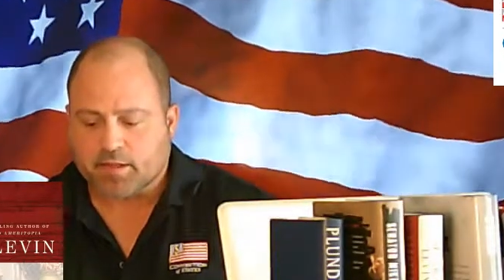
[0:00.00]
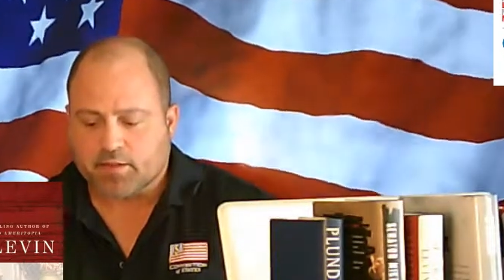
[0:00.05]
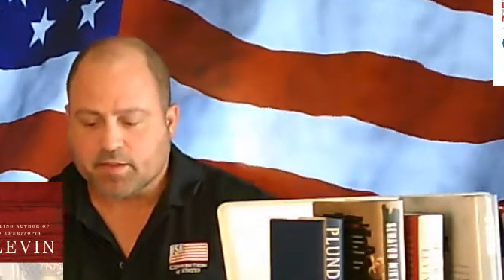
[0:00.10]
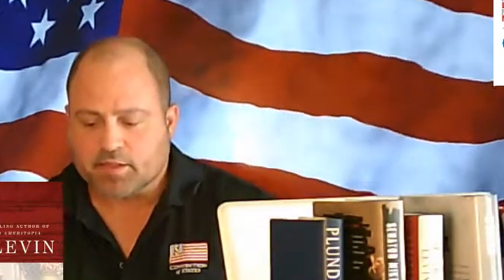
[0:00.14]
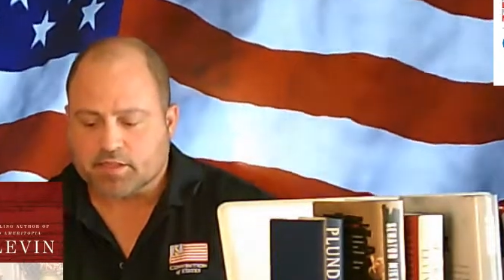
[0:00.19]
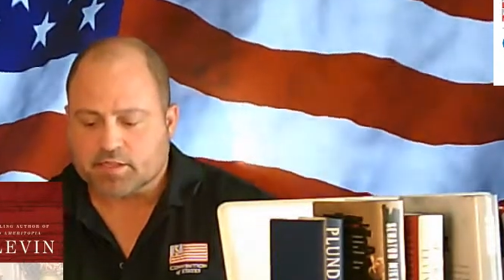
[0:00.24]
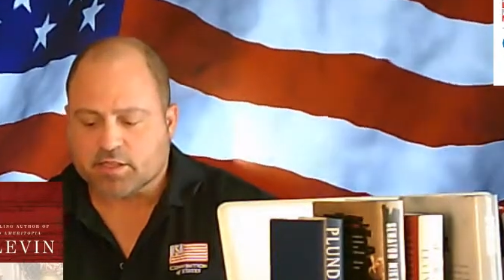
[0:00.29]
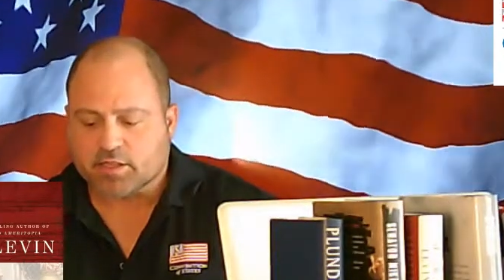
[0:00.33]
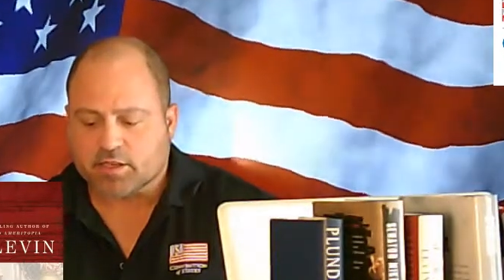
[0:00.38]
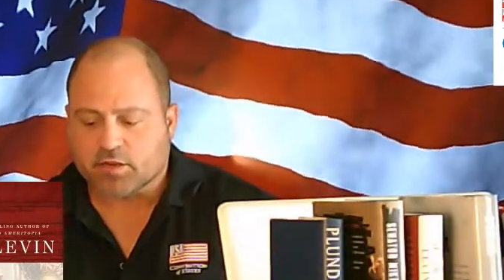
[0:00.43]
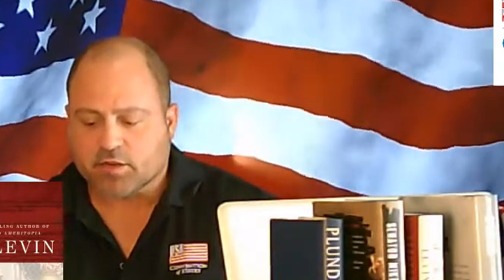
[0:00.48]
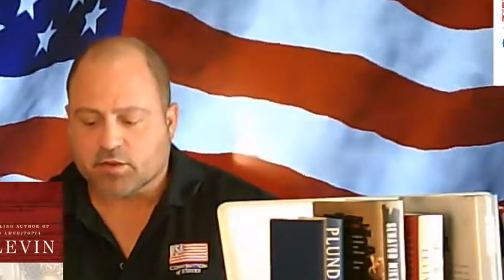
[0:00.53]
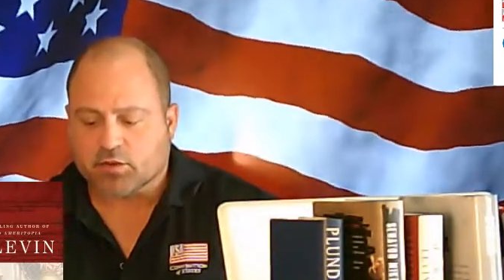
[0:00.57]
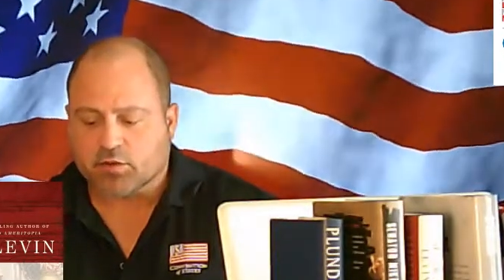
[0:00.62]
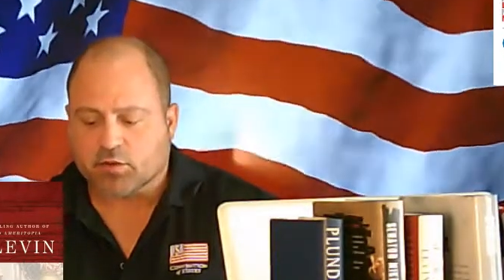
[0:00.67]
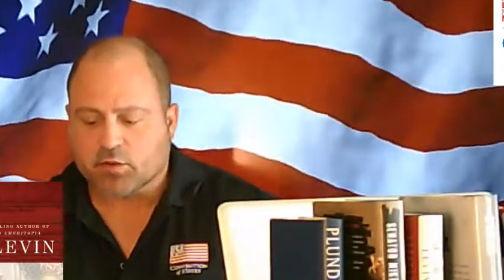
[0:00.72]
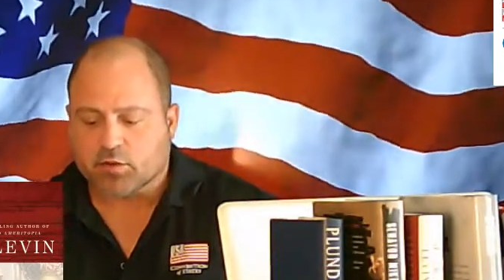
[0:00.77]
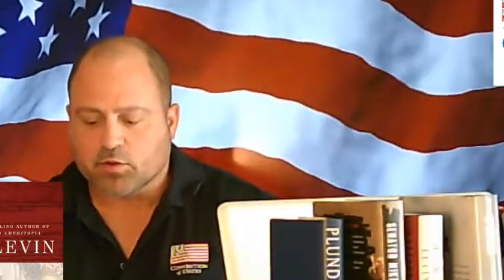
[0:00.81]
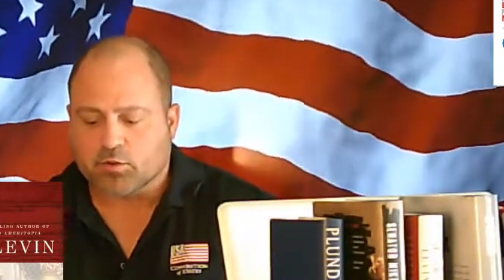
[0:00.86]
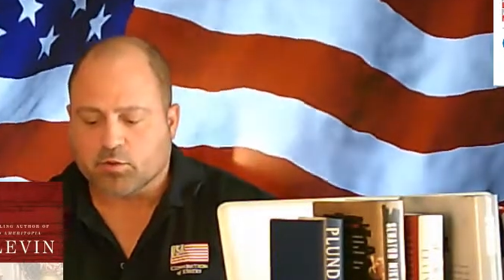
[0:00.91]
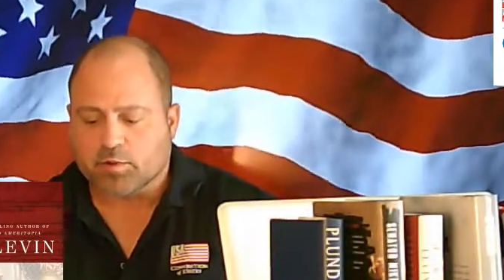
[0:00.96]
This can
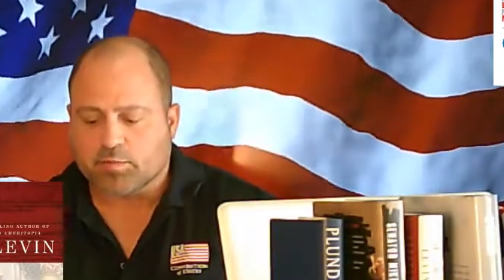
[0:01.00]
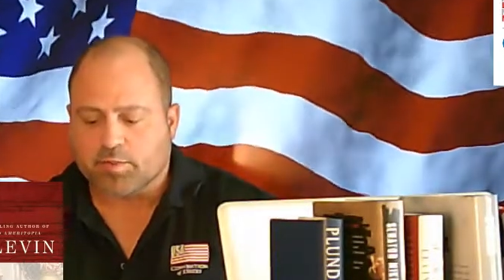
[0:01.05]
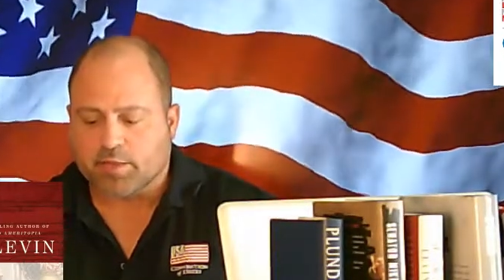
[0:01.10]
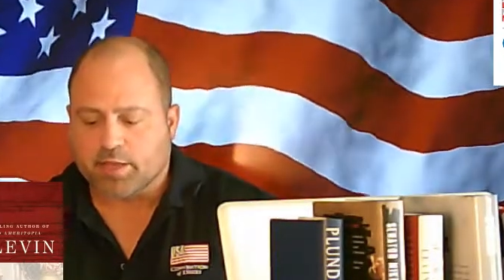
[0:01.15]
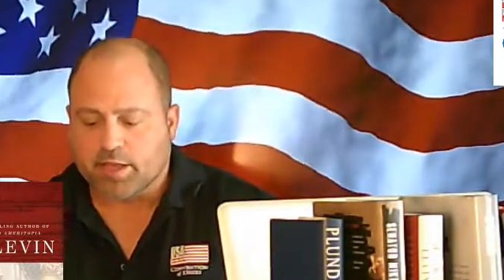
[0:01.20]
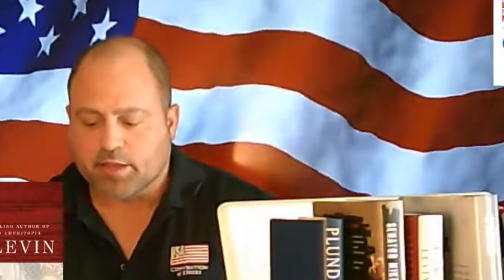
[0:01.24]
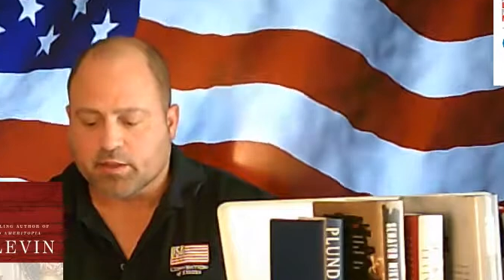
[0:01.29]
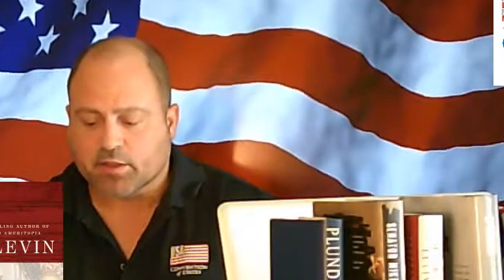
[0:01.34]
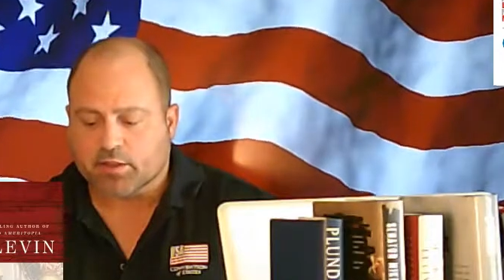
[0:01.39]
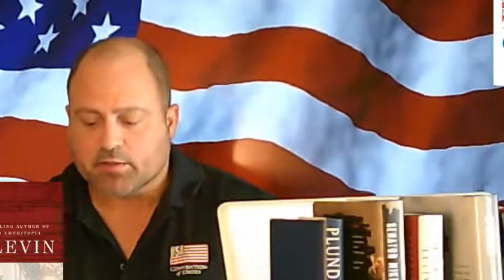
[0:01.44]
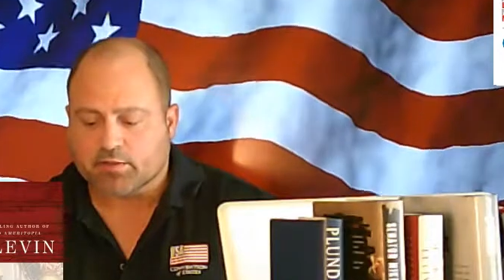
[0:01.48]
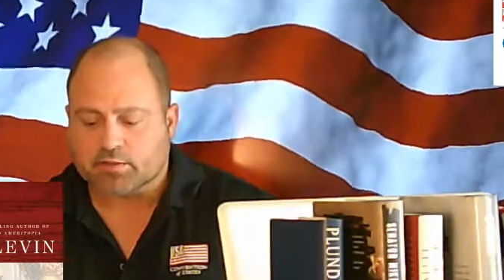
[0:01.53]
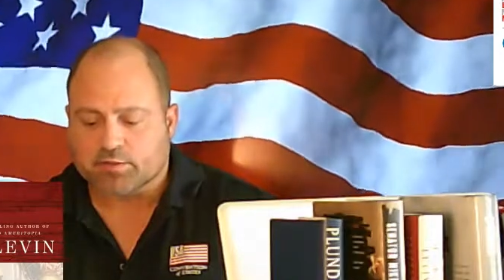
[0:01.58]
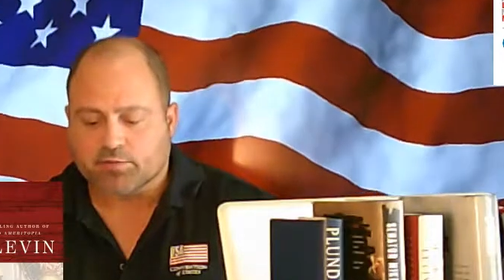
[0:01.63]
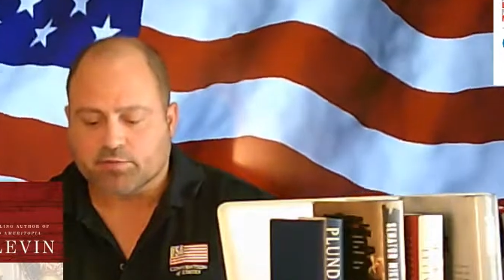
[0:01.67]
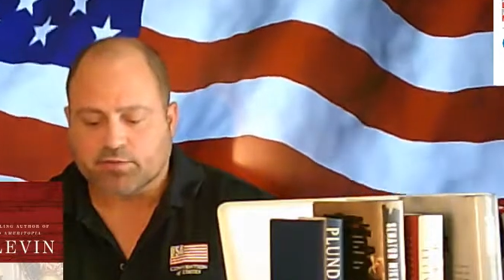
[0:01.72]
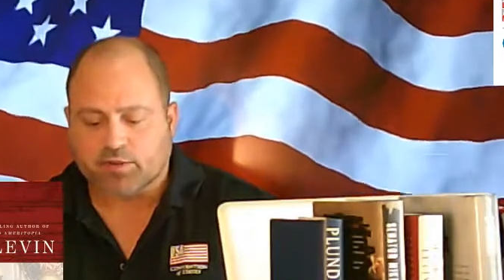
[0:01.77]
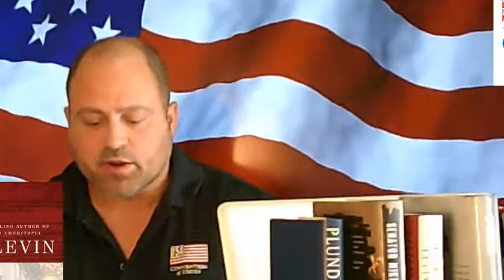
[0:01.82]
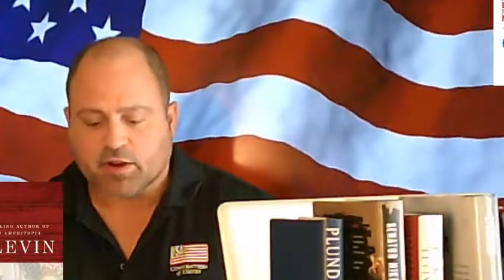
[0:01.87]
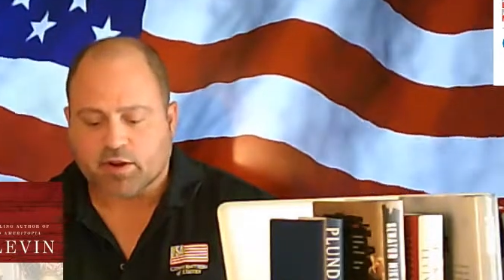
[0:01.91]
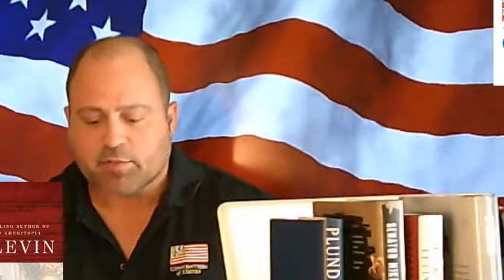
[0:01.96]
include repeal of some
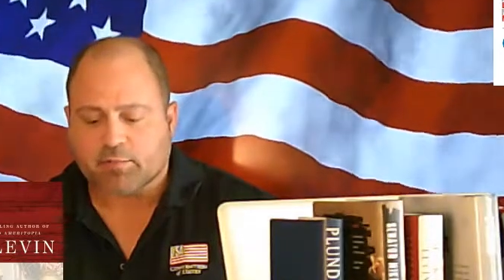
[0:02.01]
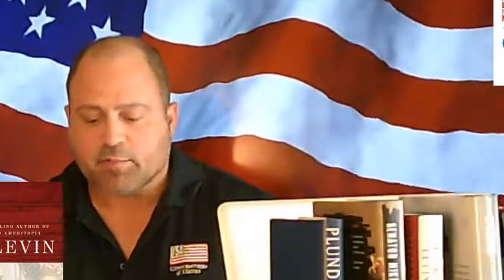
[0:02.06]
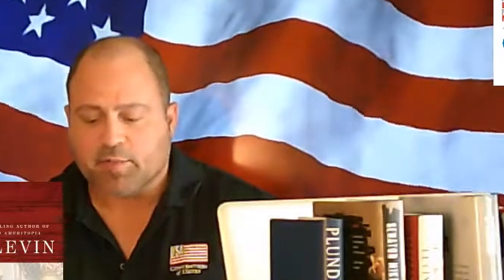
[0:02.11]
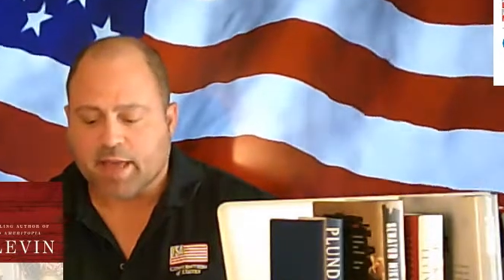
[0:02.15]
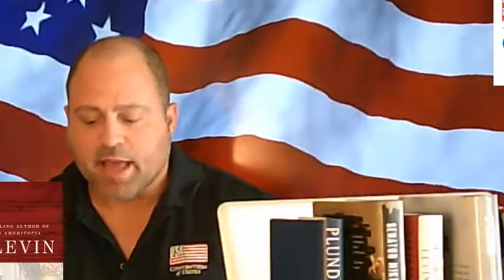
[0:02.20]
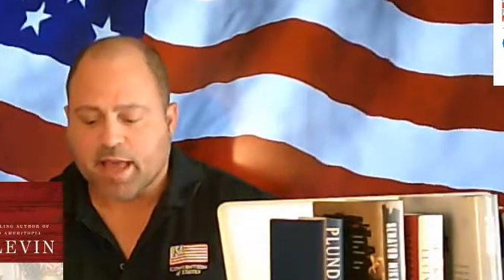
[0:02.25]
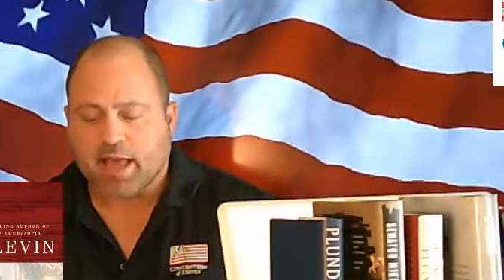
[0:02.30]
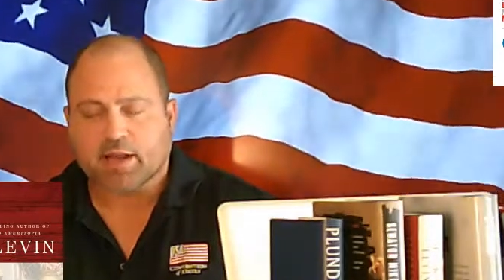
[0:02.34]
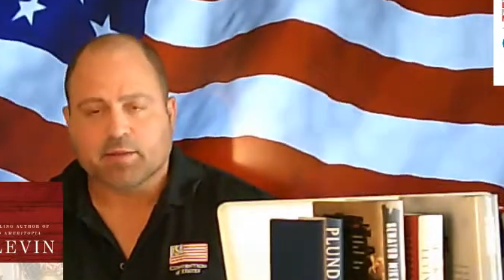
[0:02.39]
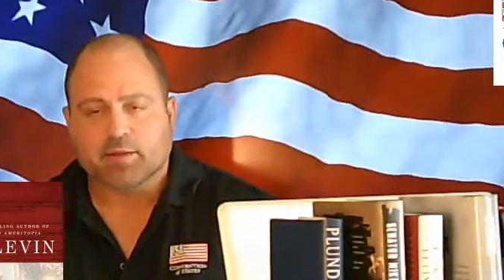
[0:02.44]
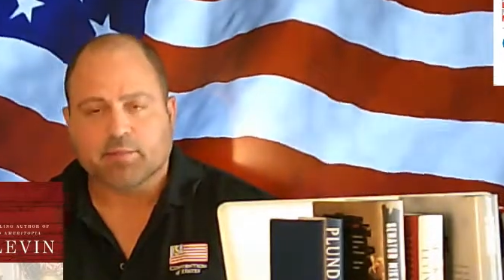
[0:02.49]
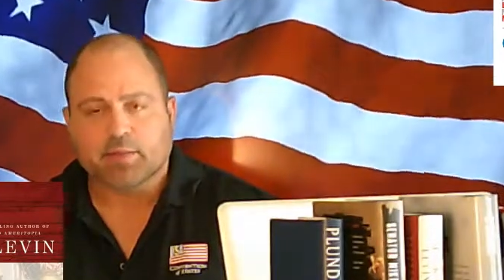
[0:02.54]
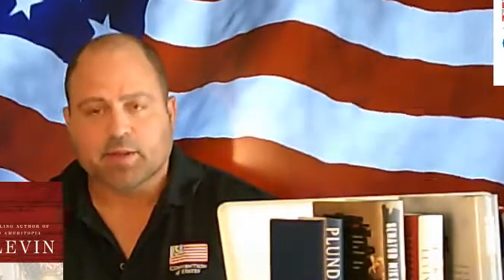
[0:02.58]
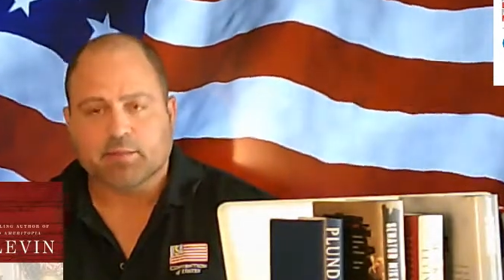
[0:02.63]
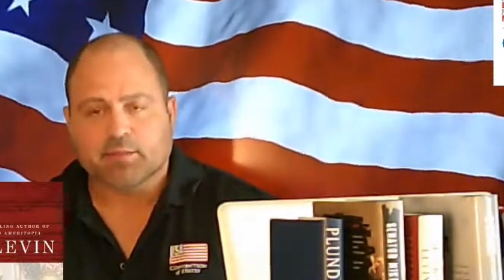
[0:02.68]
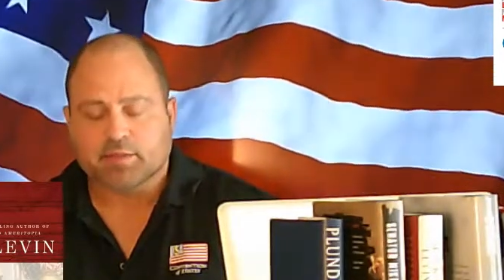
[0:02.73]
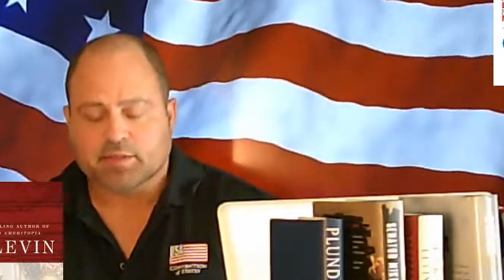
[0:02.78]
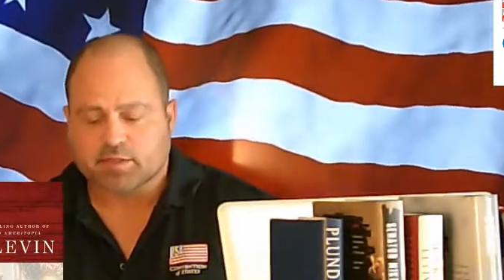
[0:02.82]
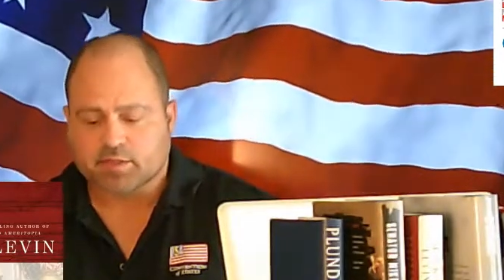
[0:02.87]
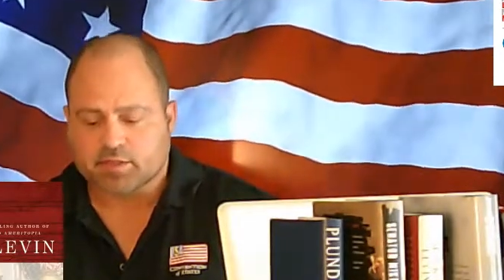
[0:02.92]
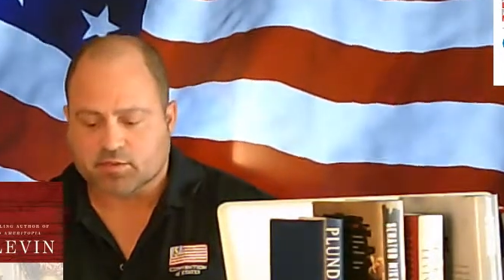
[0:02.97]
very bad
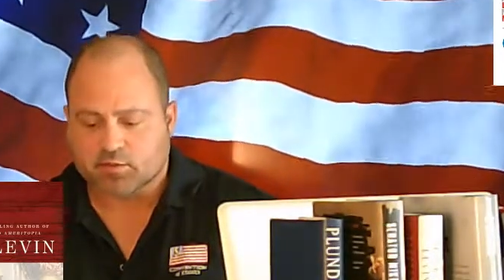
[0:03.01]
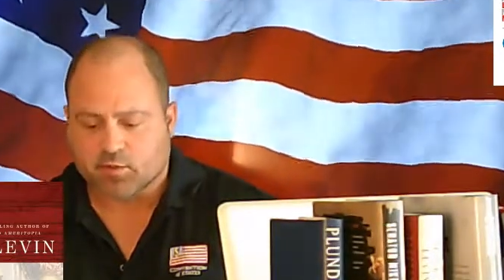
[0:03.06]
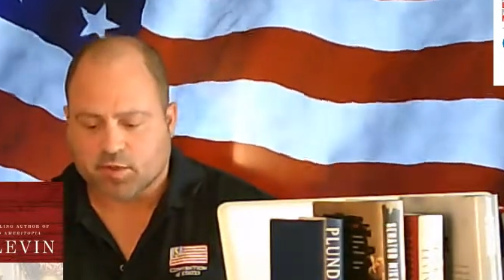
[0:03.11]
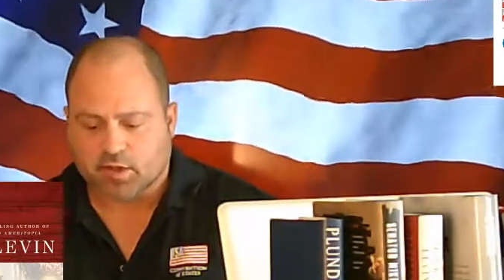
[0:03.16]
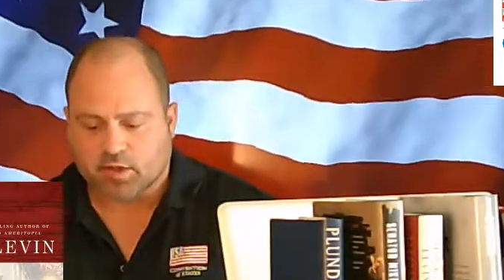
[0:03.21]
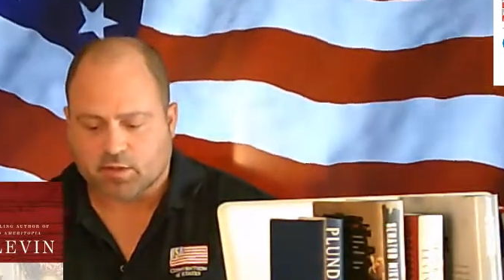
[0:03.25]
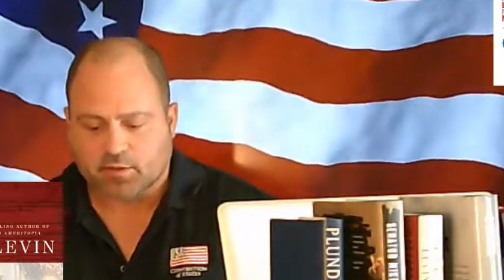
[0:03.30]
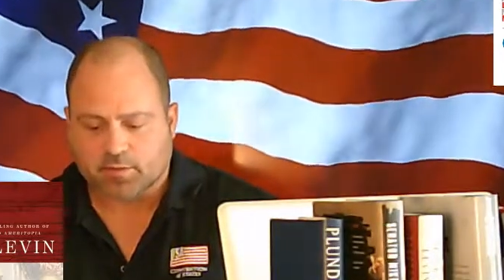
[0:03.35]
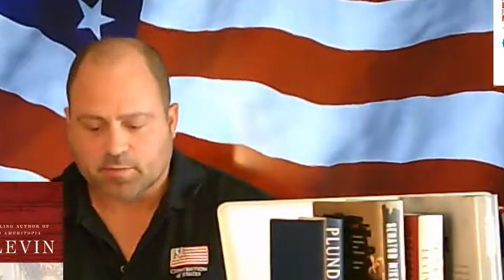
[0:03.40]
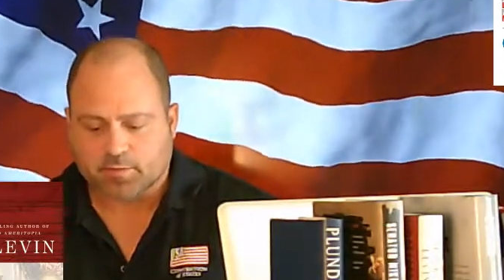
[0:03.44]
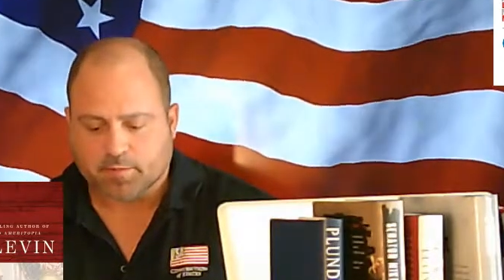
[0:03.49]
amendments as well.